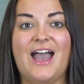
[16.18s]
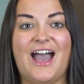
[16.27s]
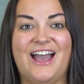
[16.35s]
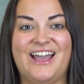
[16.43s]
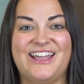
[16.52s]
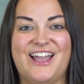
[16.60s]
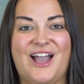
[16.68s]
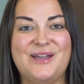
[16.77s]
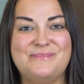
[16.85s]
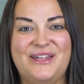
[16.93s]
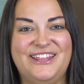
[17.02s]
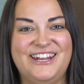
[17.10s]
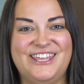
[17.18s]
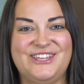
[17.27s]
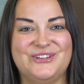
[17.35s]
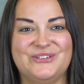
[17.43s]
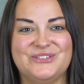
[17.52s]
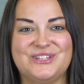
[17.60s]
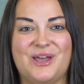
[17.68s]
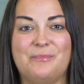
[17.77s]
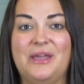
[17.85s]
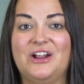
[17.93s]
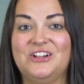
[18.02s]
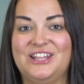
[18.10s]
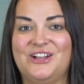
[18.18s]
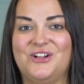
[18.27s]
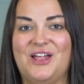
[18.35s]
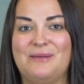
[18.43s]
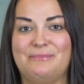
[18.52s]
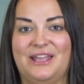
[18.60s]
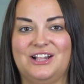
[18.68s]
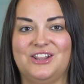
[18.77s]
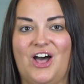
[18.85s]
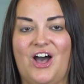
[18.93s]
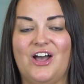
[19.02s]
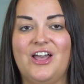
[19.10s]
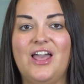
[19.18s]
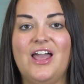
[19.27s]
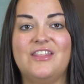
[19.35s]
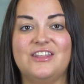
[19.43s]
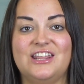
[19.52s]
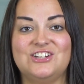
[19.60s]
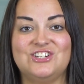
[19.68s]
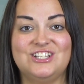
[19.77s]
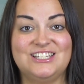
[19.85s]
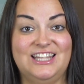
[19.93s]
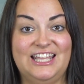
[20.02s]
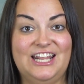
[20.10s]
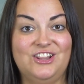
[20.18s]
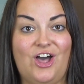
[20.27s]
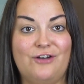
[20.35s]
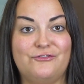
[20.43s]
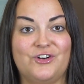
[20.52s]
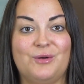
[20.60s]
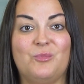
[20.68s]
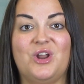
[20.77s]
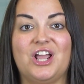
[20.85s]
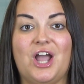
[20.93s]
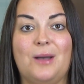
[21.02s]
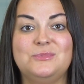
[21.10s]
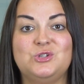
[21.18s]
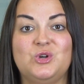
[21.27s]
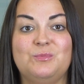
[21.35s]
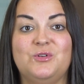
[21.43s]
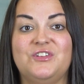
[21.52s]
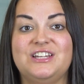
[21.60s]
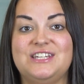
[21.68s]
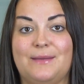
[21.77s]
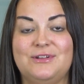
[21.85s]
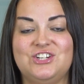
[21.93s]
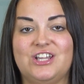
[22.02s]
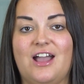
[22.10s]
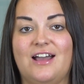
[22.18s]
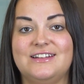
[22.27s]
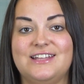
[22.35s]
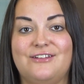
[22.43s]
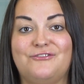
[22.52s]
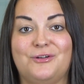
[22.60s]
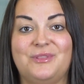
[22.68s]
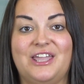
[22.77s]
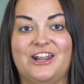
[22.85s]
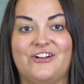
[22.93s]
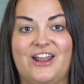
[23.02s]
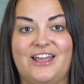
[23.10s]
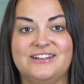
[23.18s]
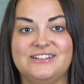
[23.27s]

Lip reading: Hi, I'm Melanie Hughes, a paralegal at Mink Law, the nation's leading law firm when it comes to removing damaging content from the internet.